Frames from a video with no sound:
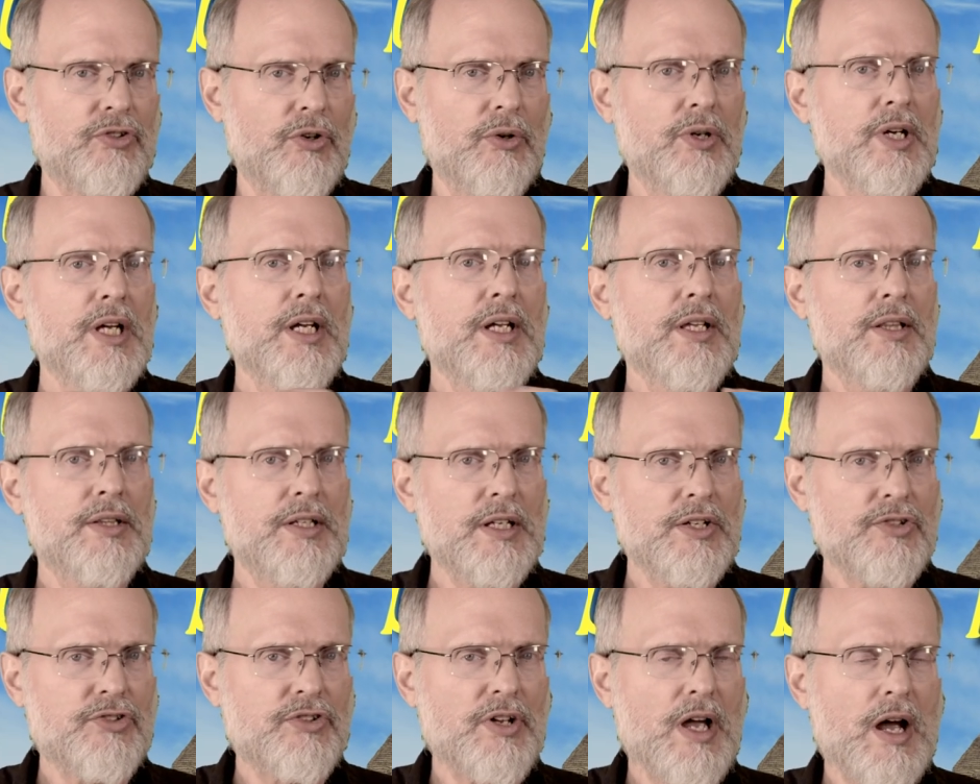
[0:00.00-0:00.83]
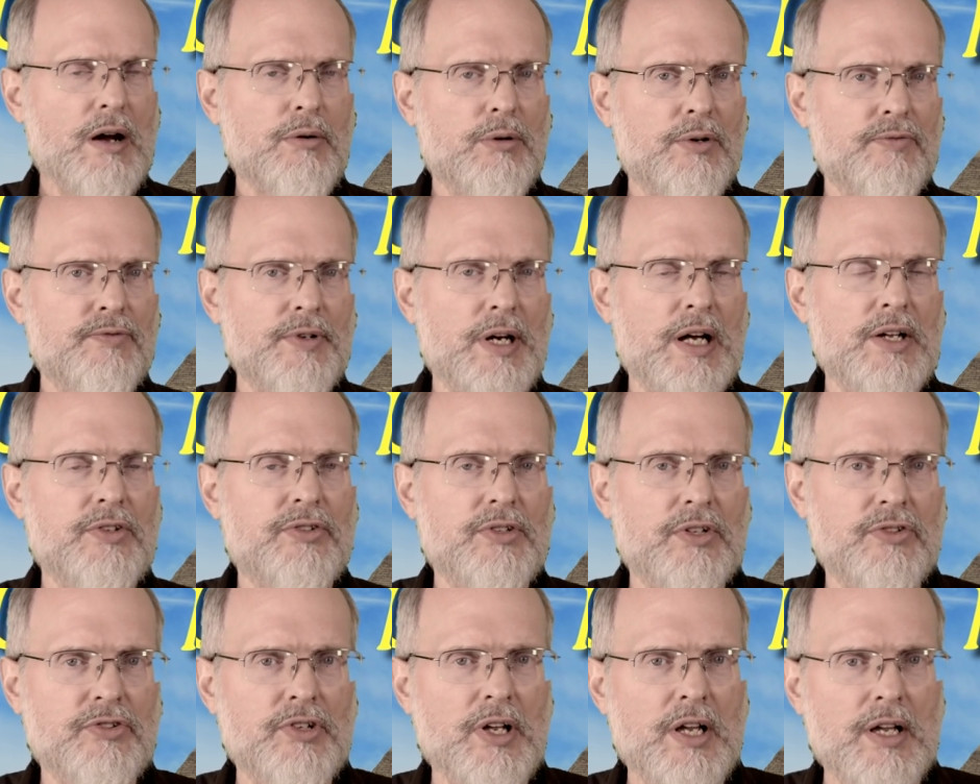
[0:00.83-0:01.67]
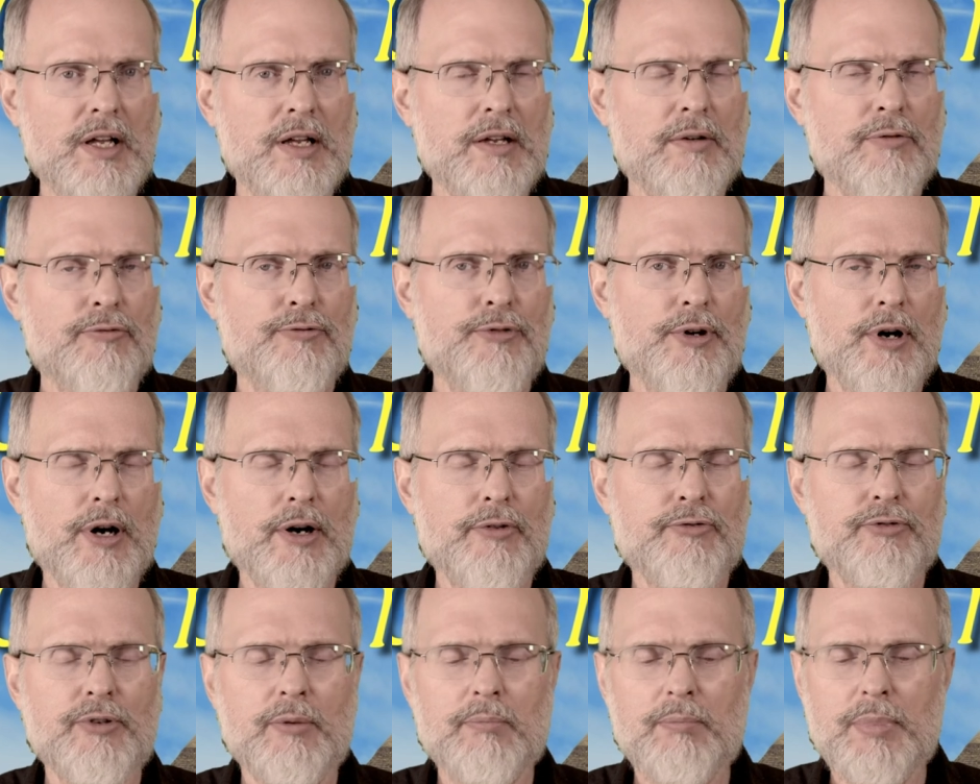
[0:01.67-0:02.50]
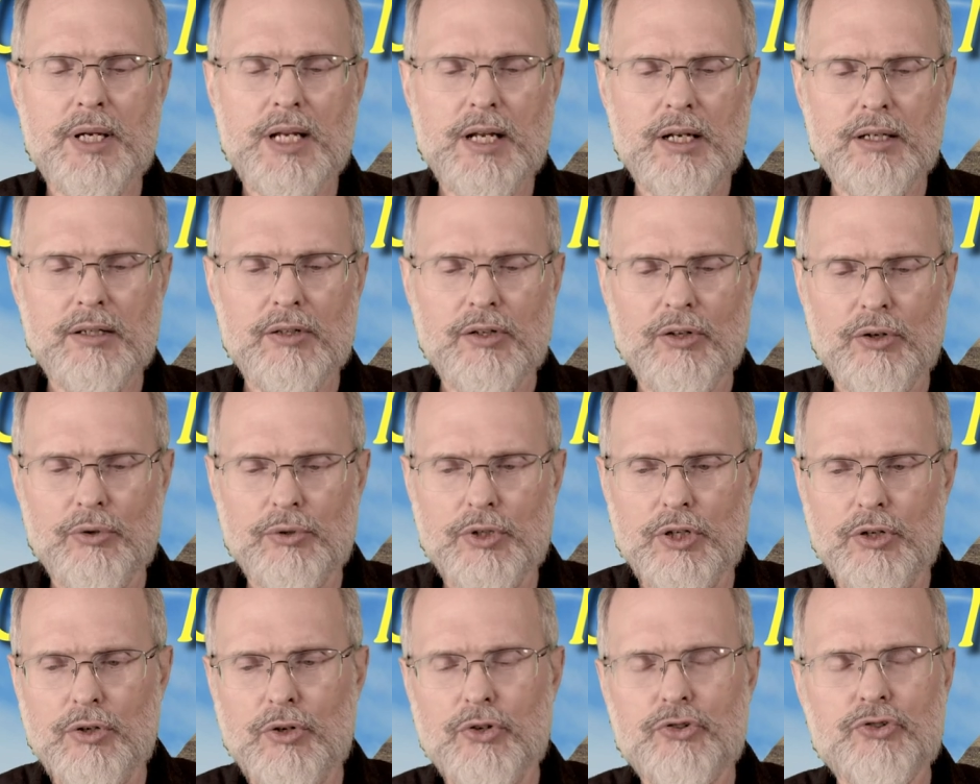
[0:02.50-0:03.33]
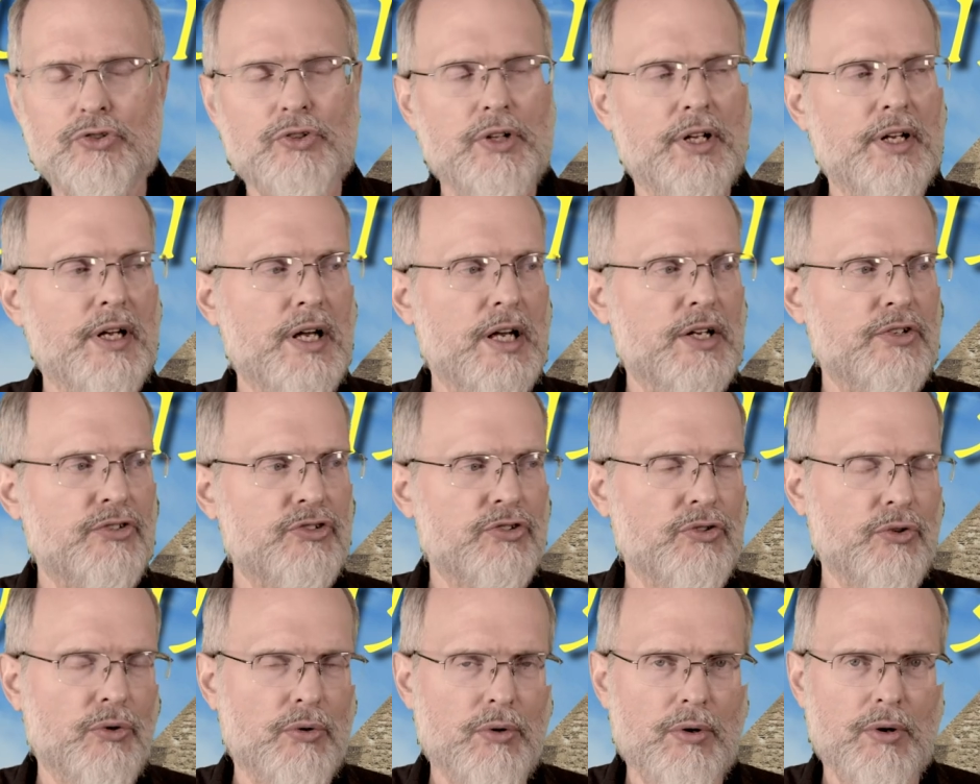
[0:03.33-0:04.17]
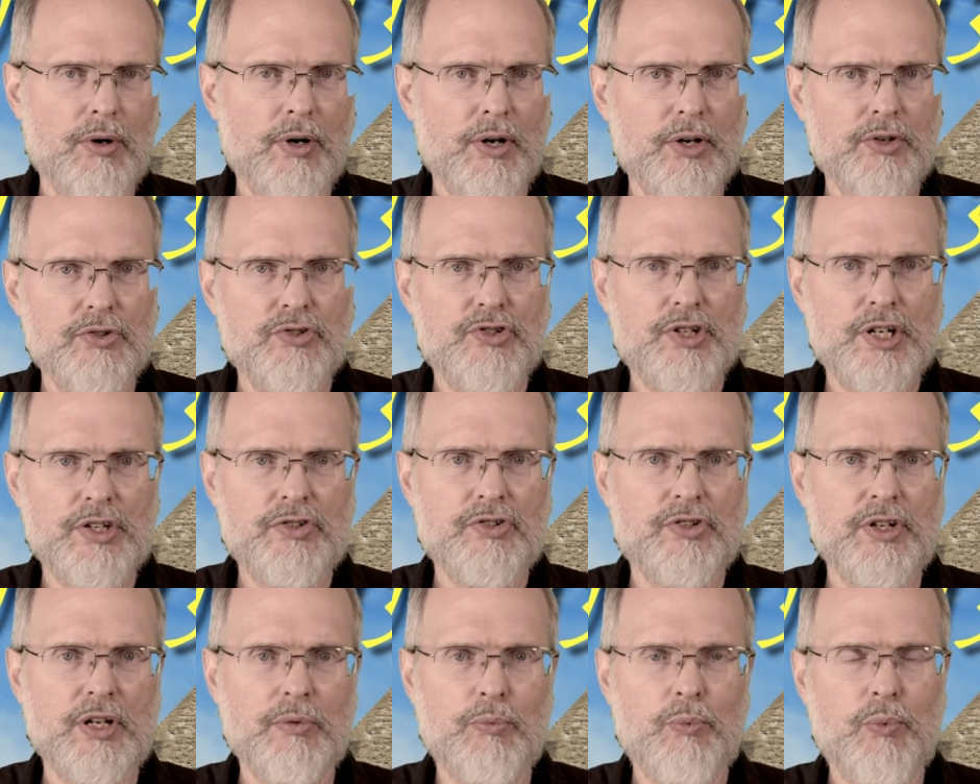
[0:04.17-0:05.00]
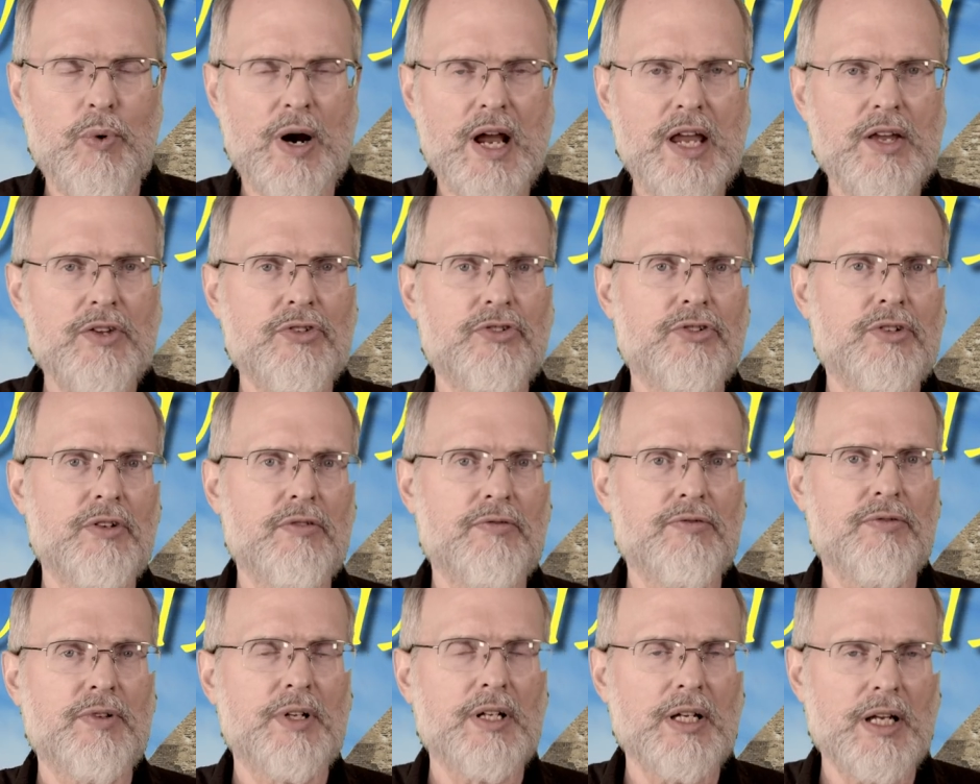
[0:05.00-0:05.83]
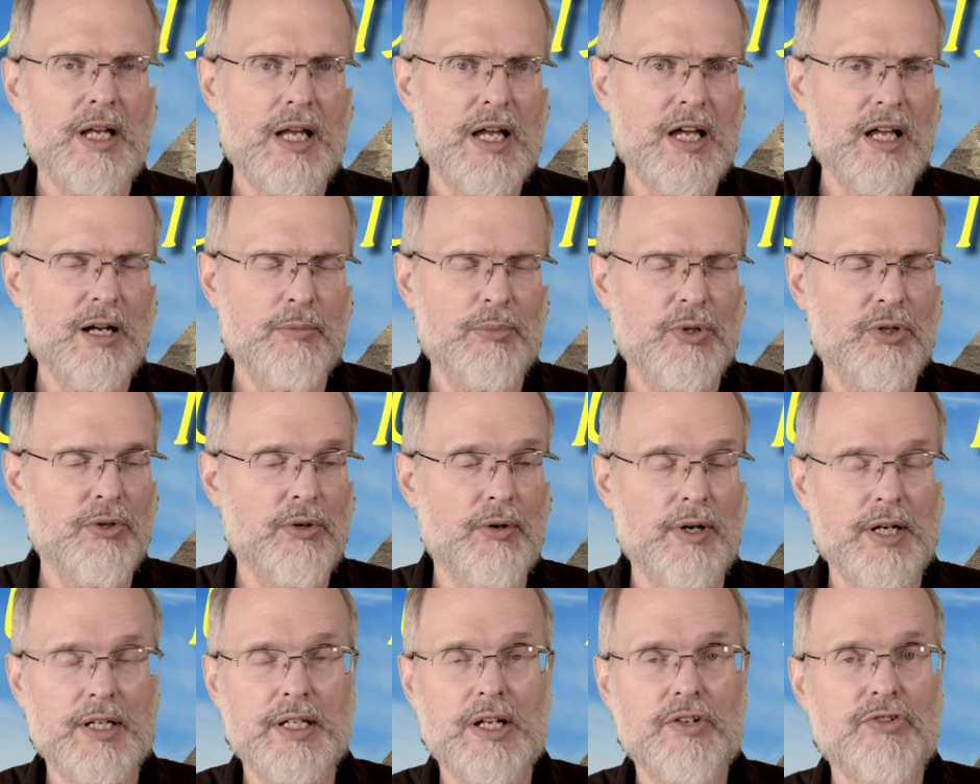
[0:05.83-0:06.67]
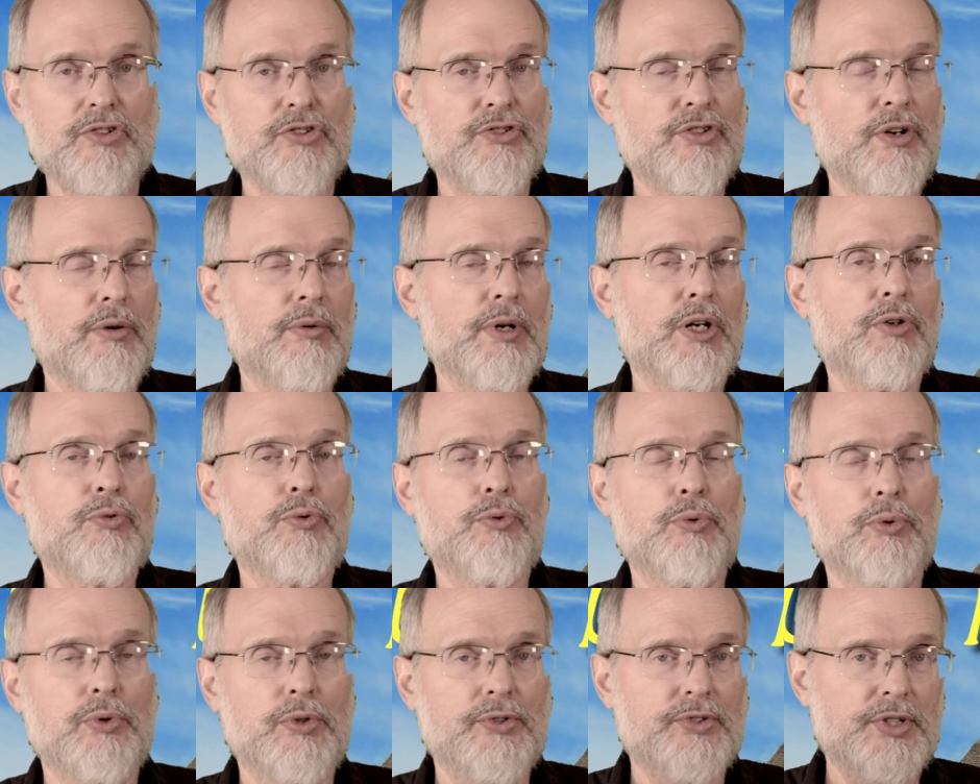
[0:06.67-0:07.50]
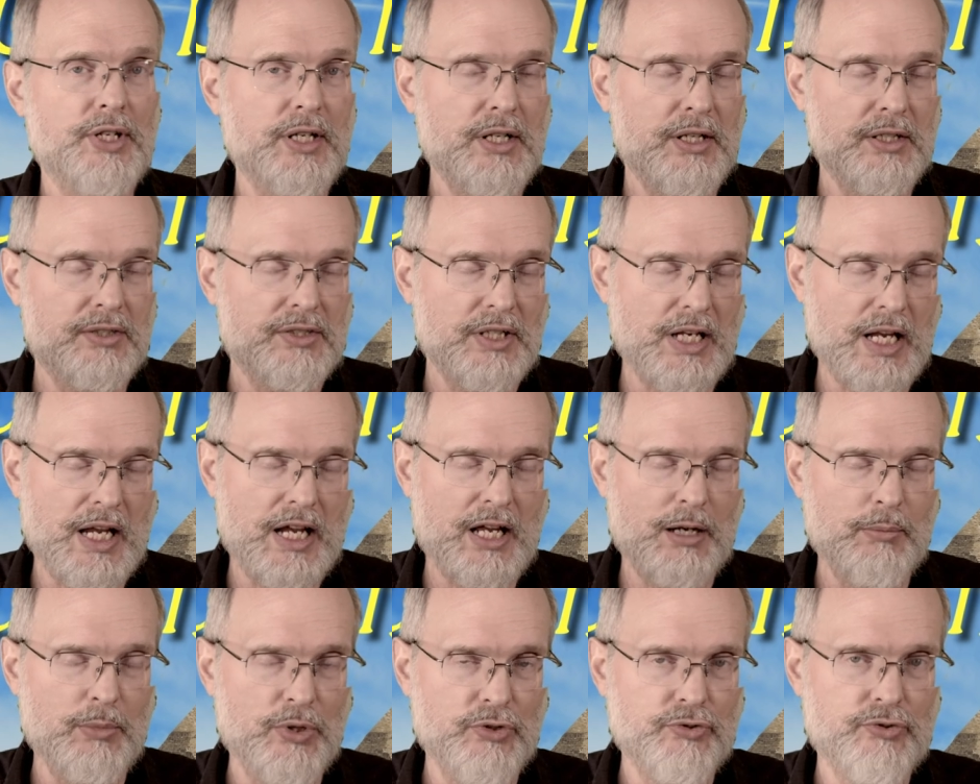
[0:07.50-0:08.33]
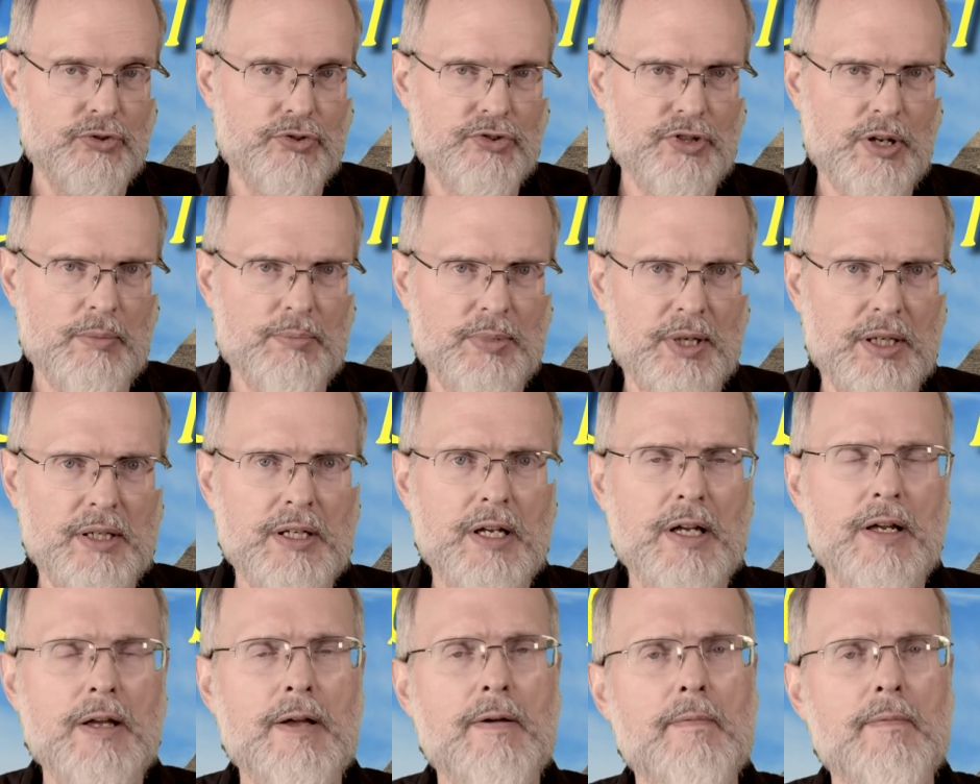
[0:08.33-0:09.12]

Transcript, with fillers: So these sacrifices, far from being, useless or just a waste of animal or unnecessary cruelty to animals or something,